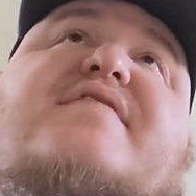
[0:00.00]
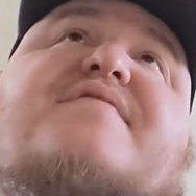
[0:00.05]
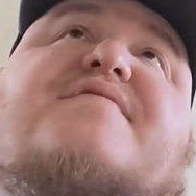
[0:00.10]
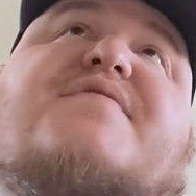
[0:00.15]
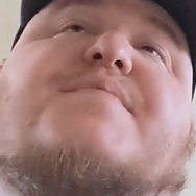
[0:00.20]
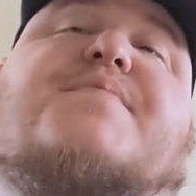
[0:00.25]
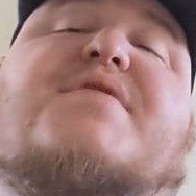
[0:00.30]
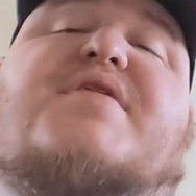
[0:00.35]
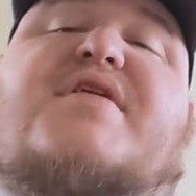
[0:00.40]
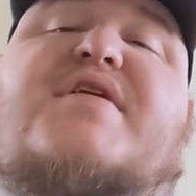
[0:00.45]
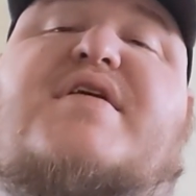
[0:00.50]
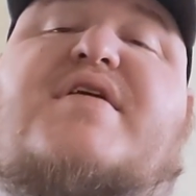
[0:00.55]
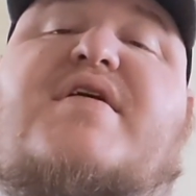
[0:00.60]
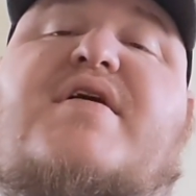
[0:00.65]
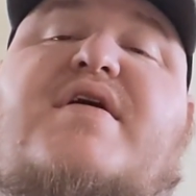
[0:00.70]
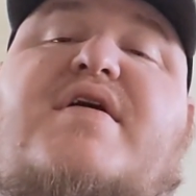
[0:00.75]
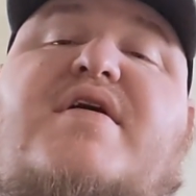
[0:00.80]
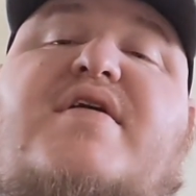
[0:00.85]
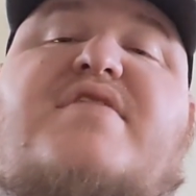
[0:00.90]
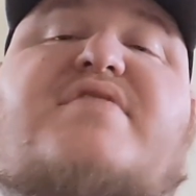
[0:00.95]

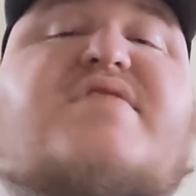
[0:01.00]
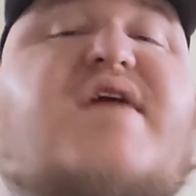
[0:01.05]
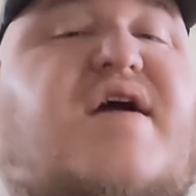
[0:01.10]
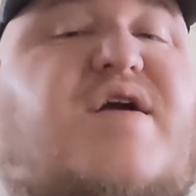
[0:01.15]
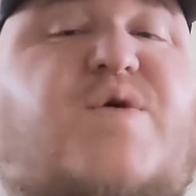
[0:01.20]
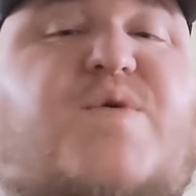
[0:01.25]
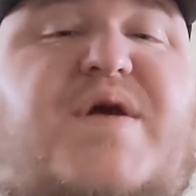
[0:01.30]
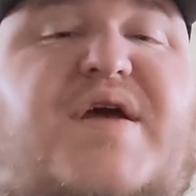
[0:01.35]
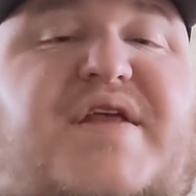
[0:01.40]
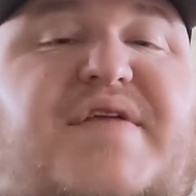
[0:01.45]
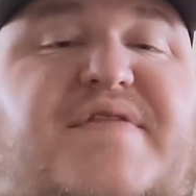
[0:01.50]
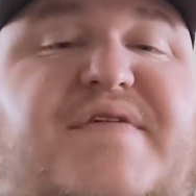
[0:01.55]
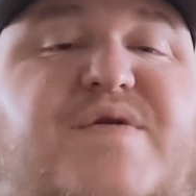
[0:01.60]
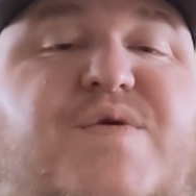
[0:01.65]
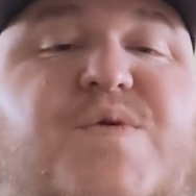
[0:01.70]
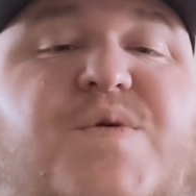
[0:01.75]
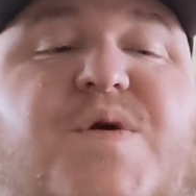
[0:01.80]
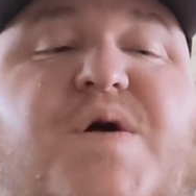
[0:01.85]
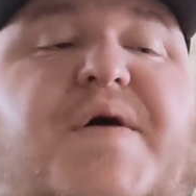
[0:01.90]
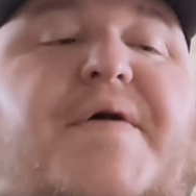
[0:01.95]
everybody decorating
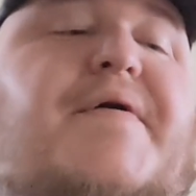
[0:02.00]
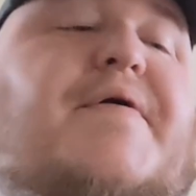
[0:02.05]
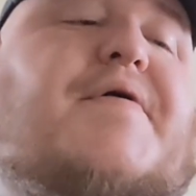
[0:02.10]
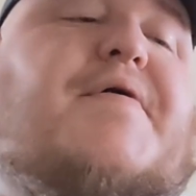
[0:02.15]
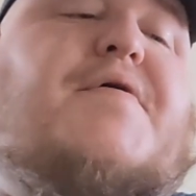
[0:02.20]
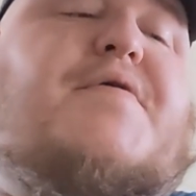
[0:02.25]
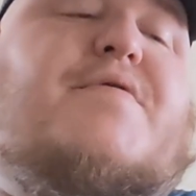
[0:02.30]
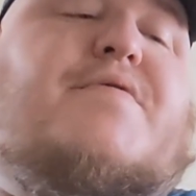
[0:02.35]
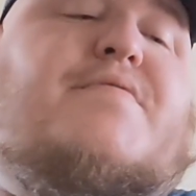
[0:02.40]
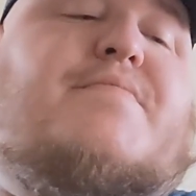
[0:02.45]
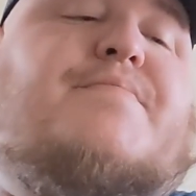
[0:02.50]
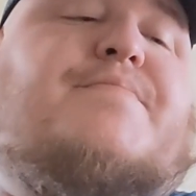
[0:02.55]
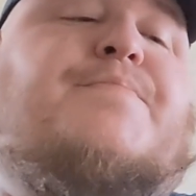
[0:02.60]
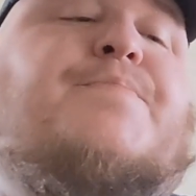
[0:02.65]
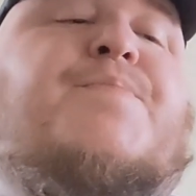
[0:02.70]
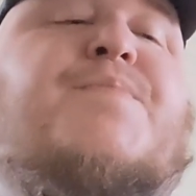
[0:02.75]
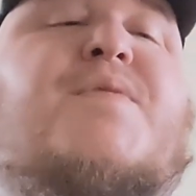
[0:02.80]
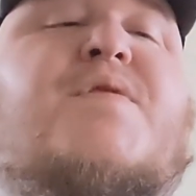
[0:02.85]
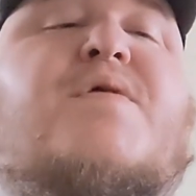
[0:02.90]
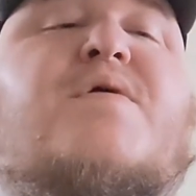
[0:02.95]
their own car
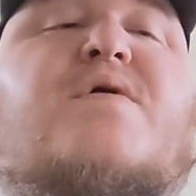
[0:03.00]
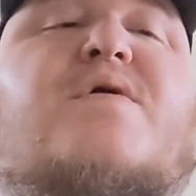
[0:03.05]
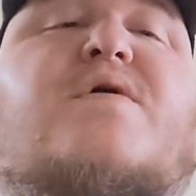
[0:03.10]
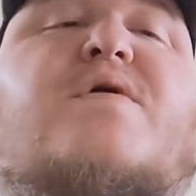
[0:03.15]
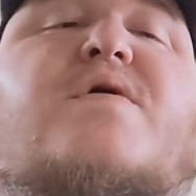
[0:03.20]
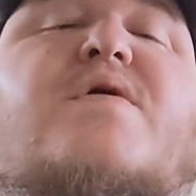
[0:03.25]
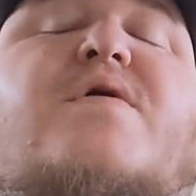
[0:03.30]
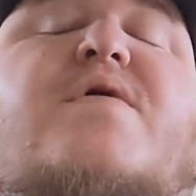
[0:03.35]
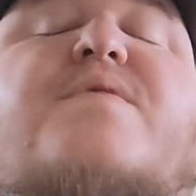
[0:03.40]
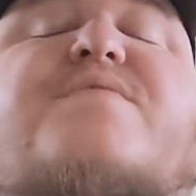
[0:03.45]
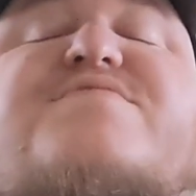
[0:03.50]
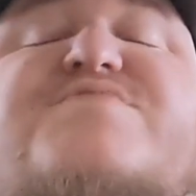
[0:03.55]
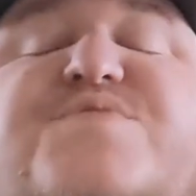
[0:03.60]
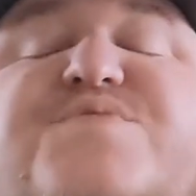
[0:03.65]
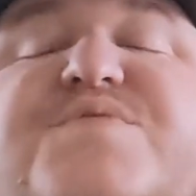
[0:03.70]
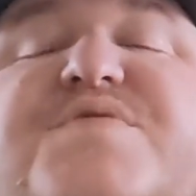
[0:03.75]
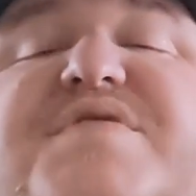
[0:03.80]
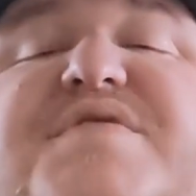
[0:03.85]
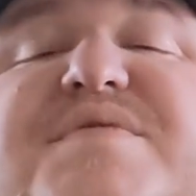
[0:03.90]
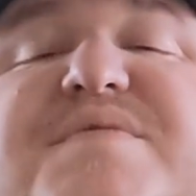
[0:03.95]
was
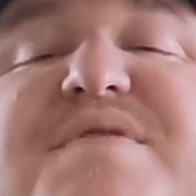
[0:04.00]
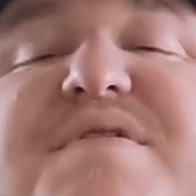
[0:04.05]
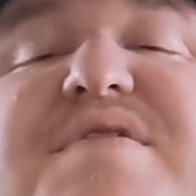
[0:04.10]
a really,